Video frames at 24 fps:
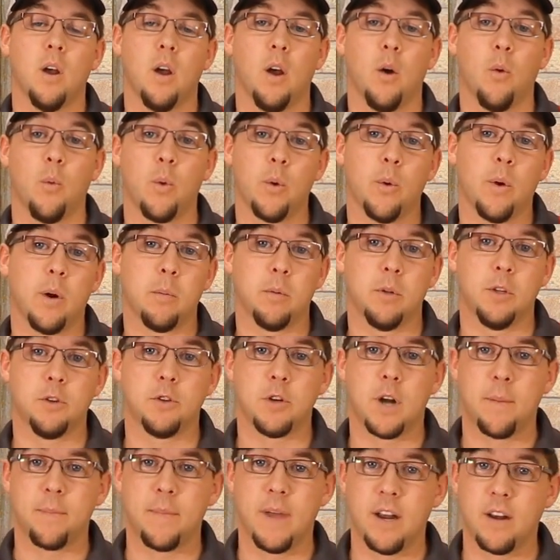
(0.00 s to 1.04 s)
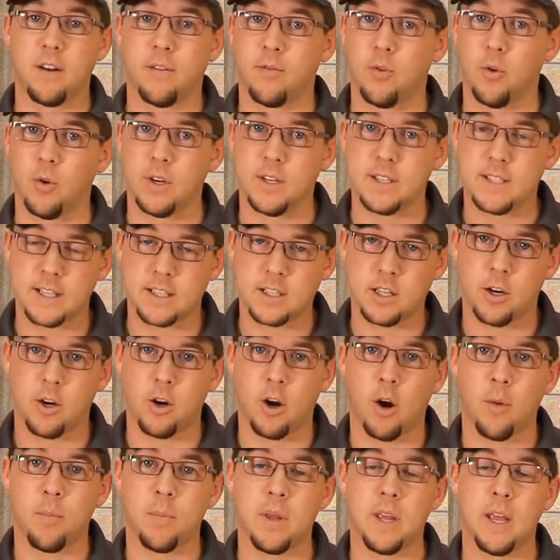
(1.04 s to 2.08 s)
We were able to drop that to
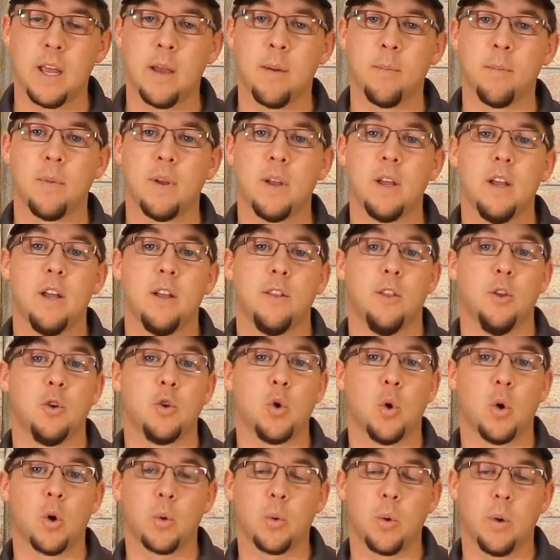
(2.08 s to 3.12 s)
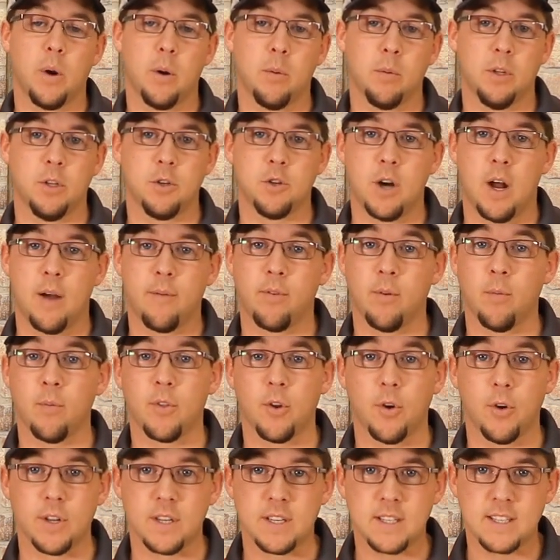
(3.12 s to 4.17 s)
4,600 RPM. The torque we were able to drop from
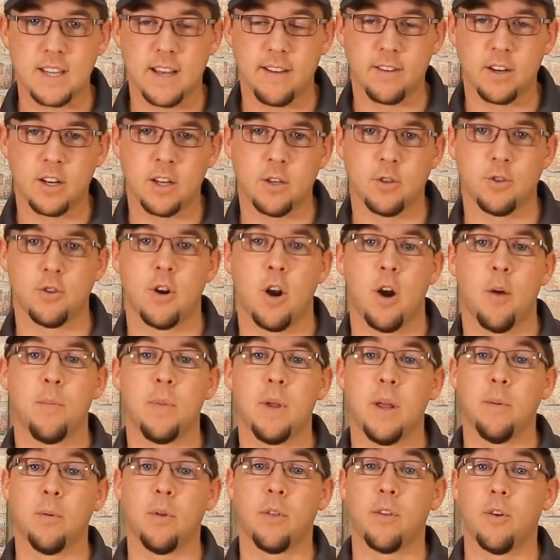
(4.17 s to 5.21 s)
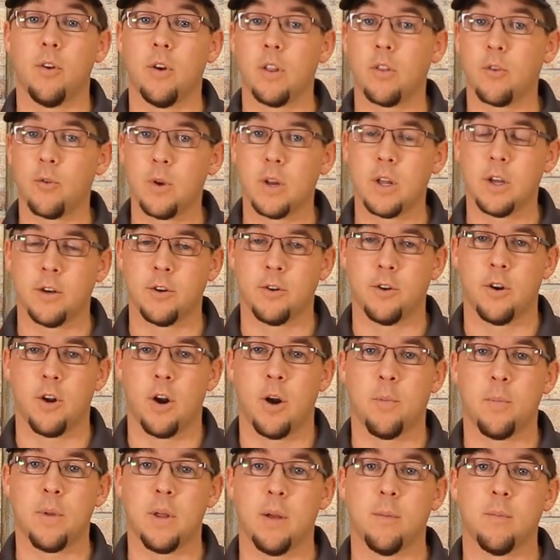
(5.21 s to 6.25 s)
3,700 RPM to
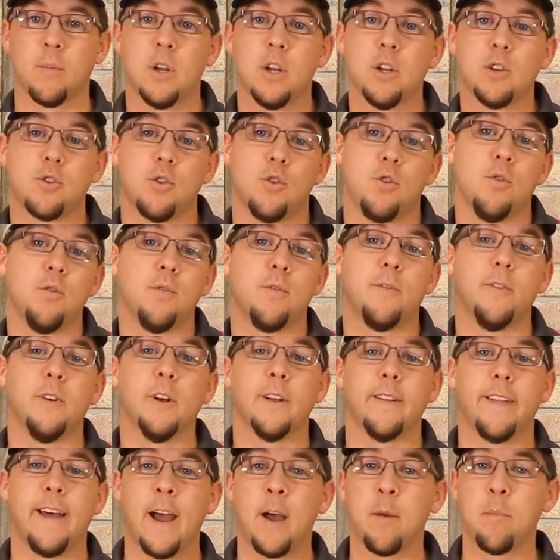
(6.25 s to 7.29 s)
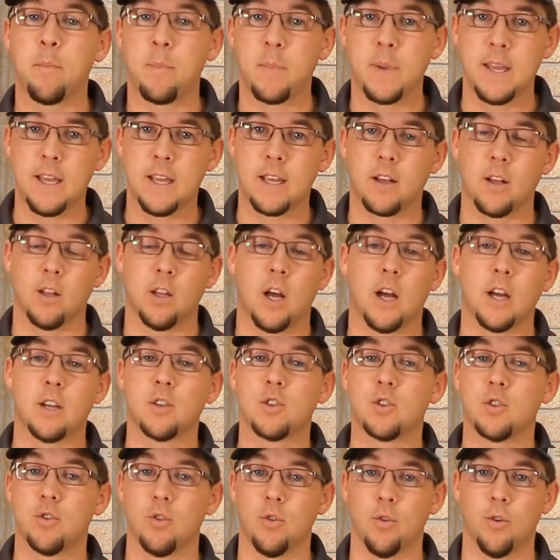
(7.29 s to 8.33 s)
3,300 RPM. So you feel that peak a
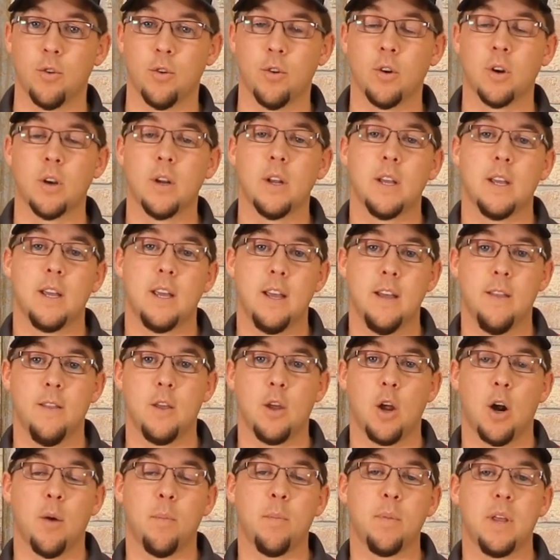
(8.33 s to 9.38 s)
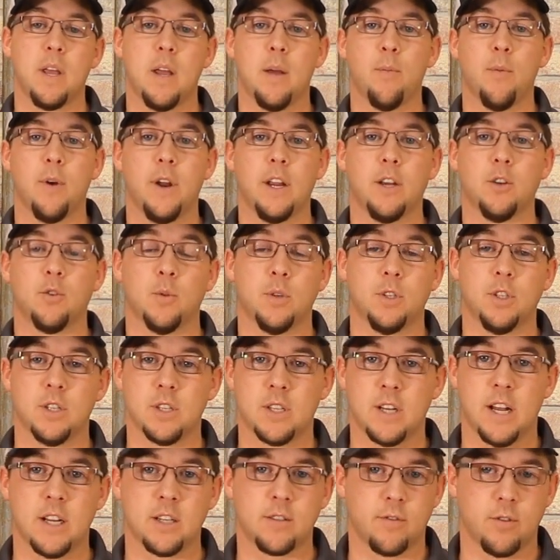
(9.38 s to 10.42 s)
lot sooner in the RPM range, which
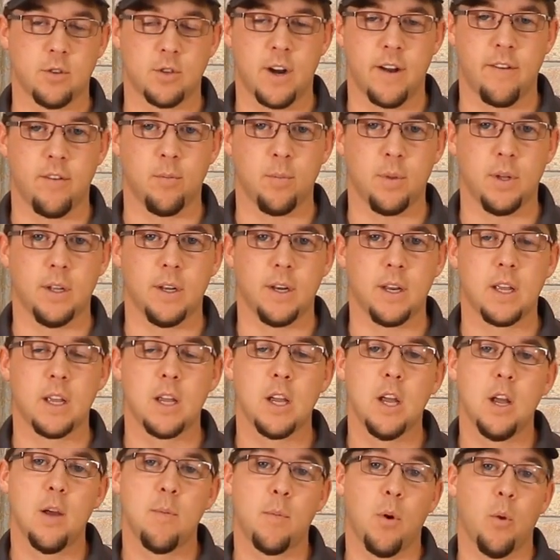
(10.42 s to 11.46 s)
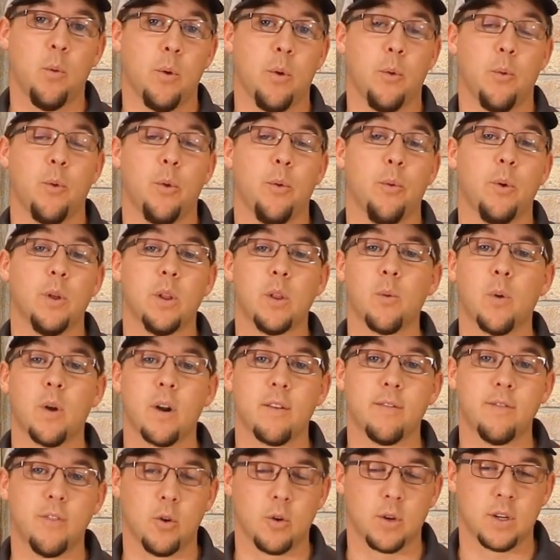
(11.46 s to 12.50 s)
is nice for drivability. But what we really
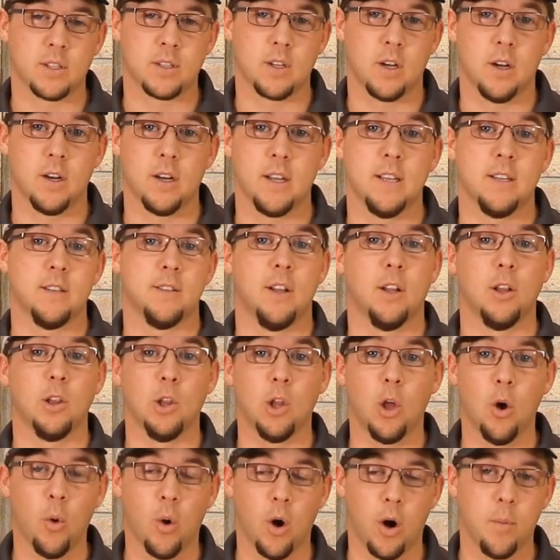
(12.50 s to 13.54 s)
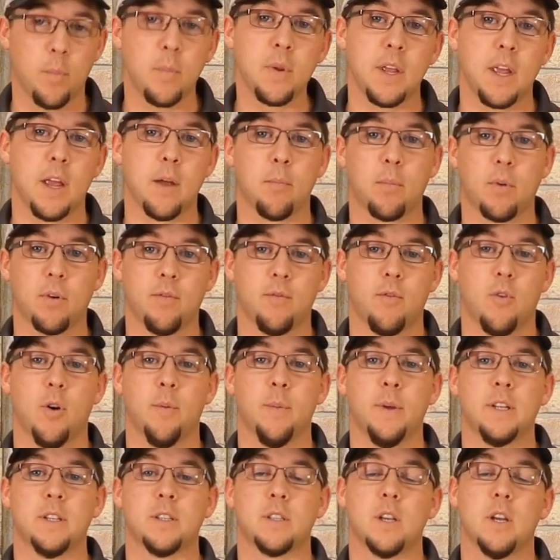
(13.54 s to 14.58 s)
want to focus on is the low RPM
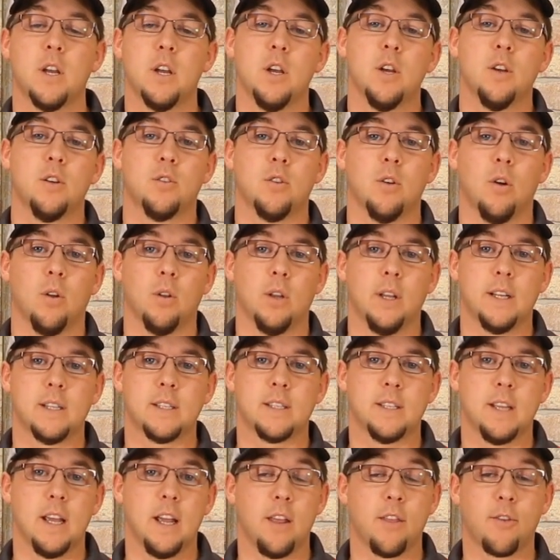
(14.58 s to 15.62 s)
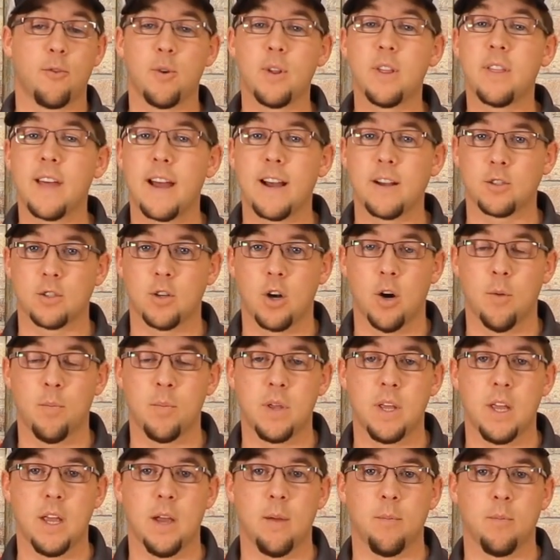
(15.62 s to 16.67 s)
performance. So let's say 3,000
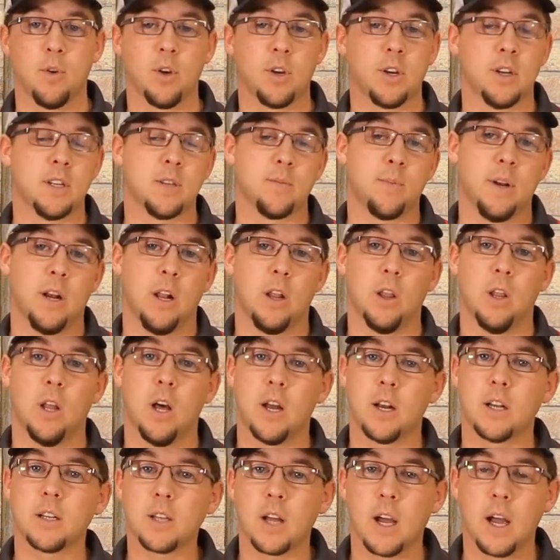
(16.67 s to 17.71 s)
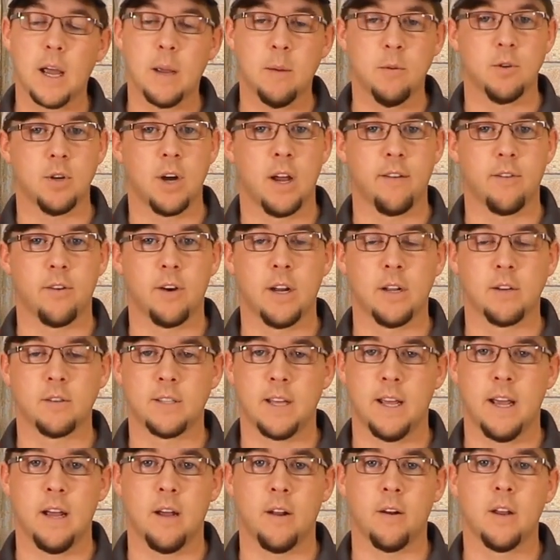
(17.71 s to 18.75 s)
RPM, you're going to spend a lot of time driving around
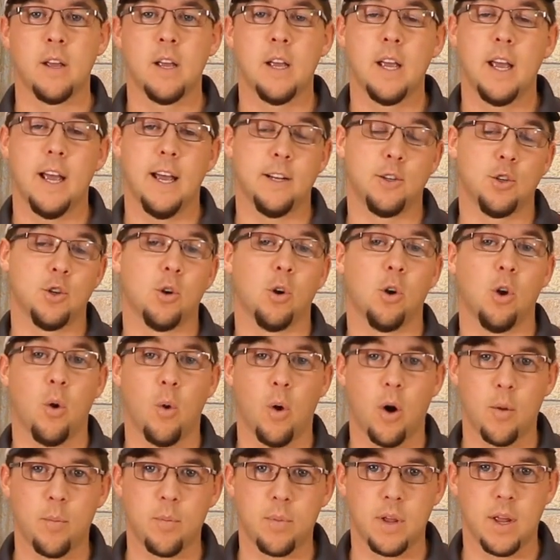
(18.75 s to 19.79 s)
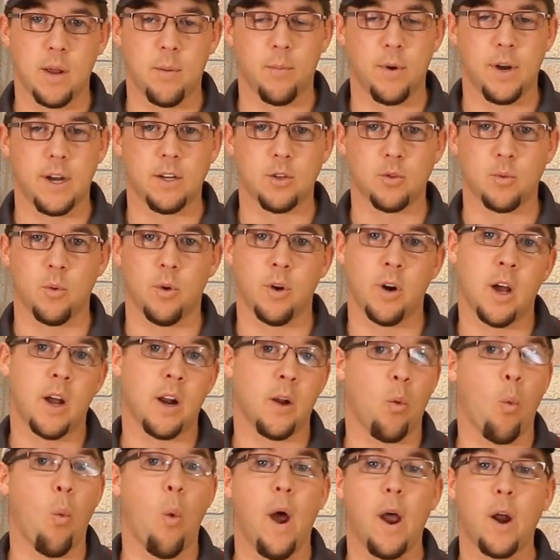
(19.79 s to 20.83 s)
town at your low RPM range. We're
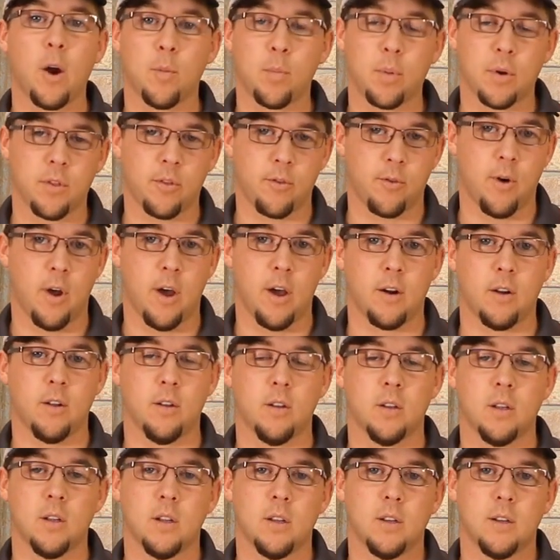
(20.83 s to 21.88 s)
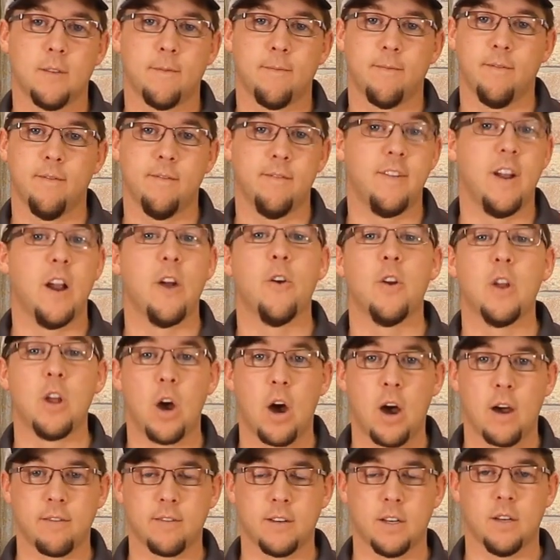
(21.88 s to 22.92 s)
not wide open throttle very
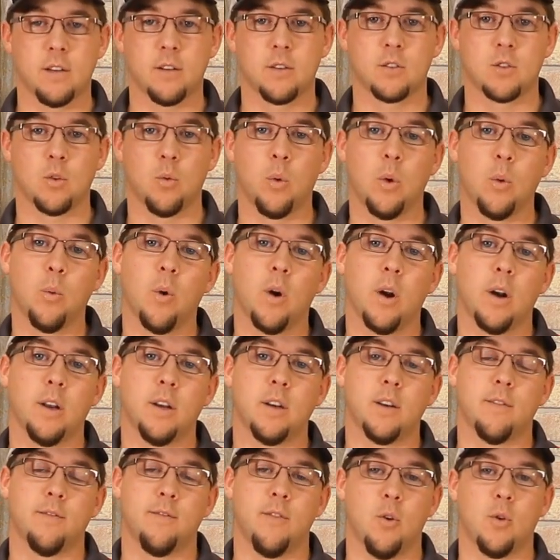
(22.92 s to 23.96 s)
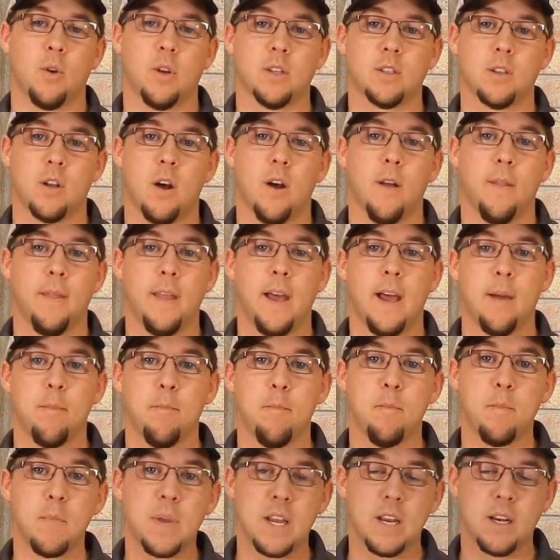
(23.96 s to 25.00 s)
often, so we wanted to focus on that
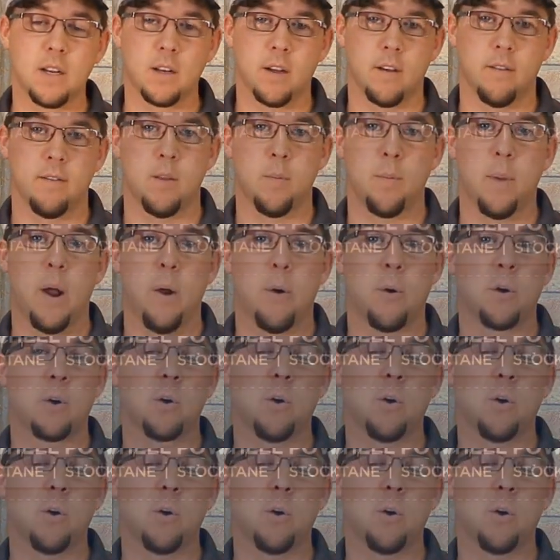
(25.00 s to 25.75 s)
meat of the power